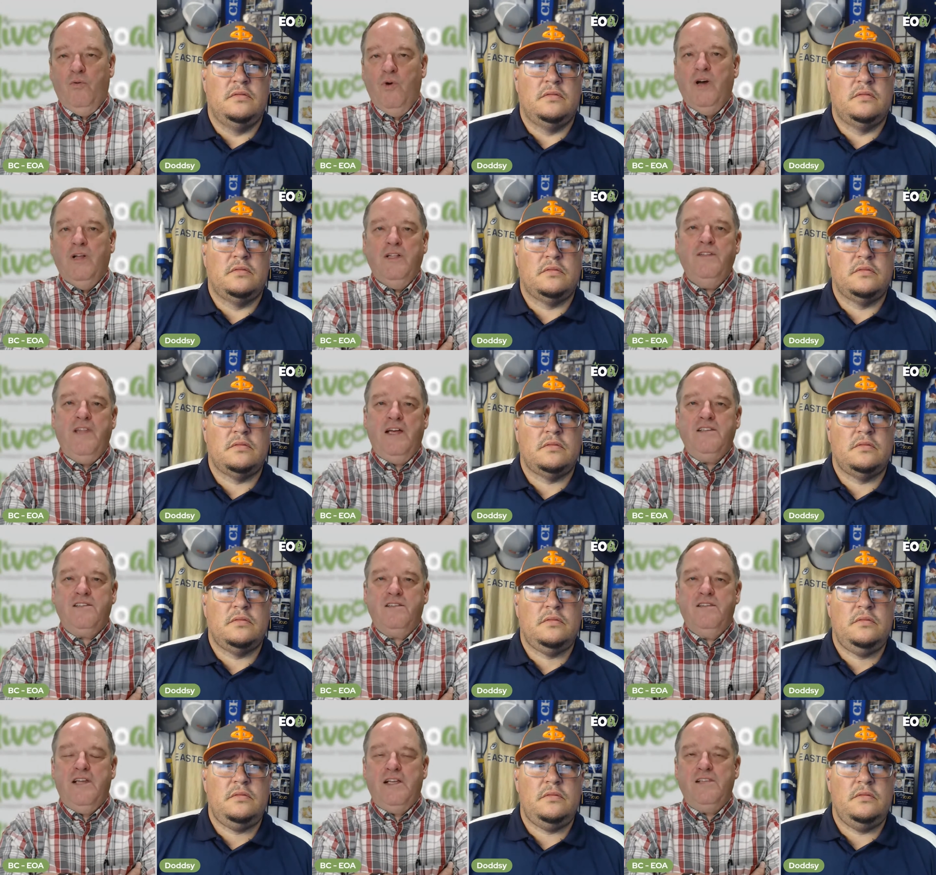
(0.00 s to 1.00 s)
Speaker 1: Well, and
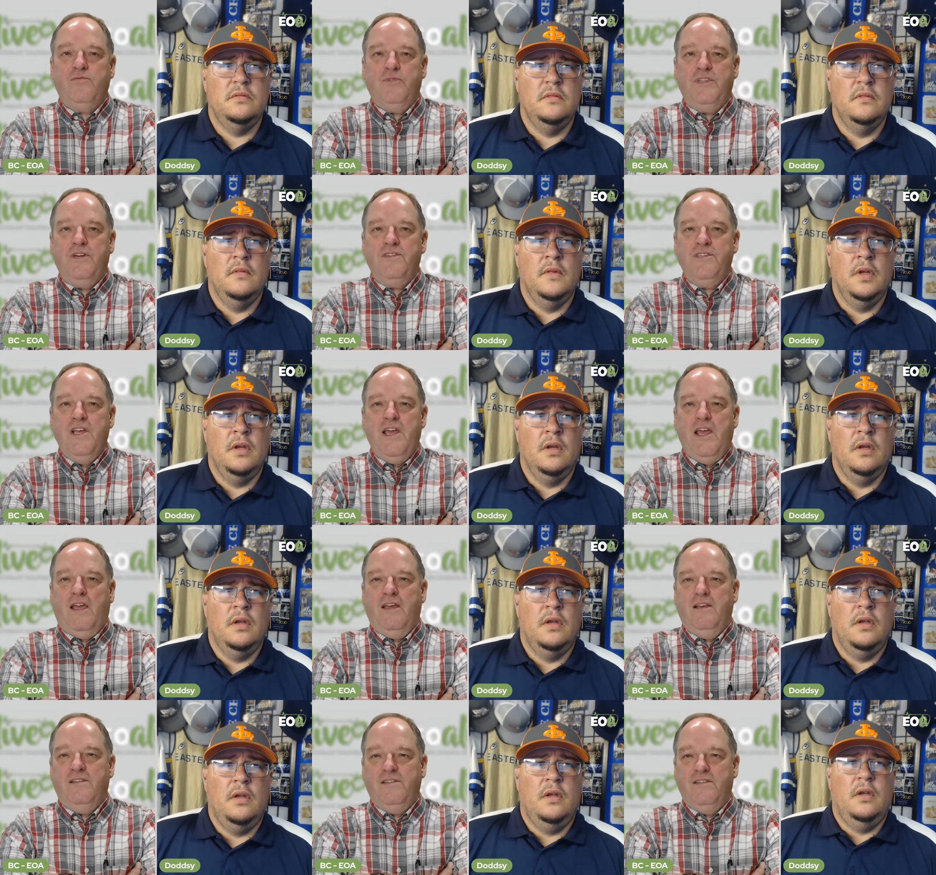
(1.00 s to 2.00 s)
that's, that's what they're
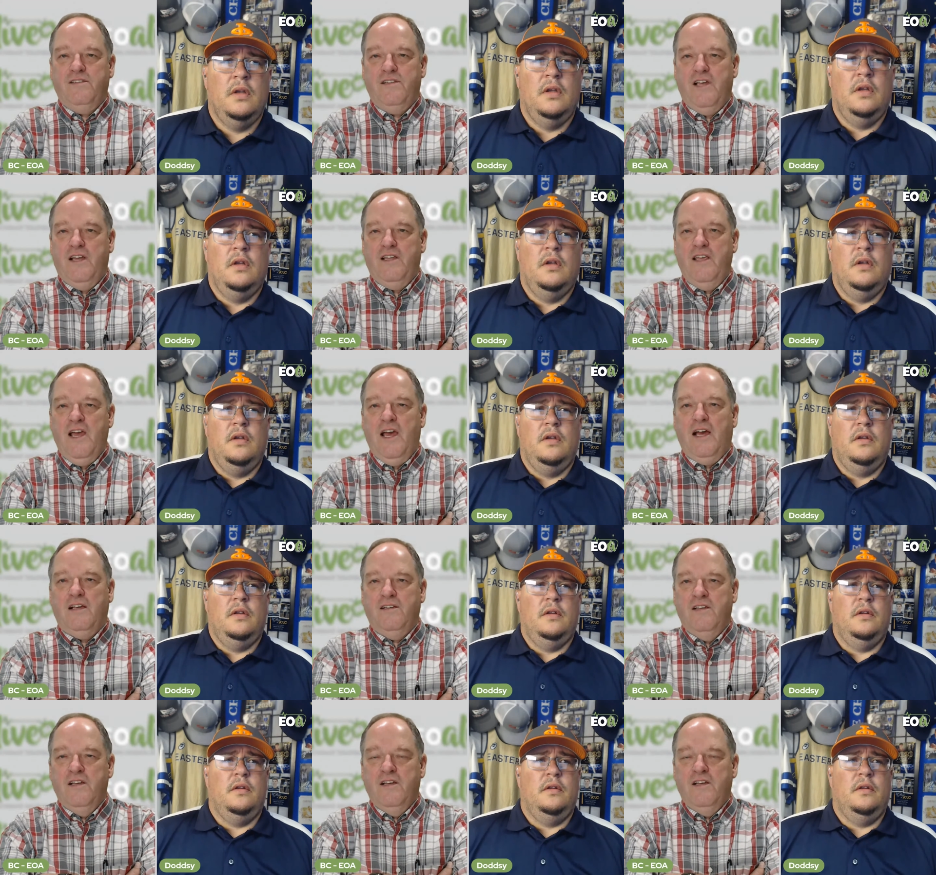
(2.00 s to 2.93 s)
saying is, is that, yeah,